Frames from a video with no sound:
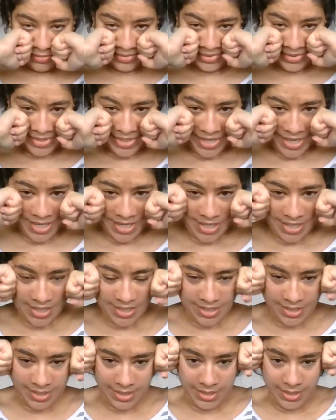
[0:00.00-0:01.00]
like
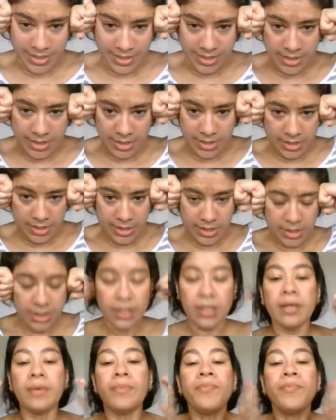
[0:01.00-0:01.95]
this,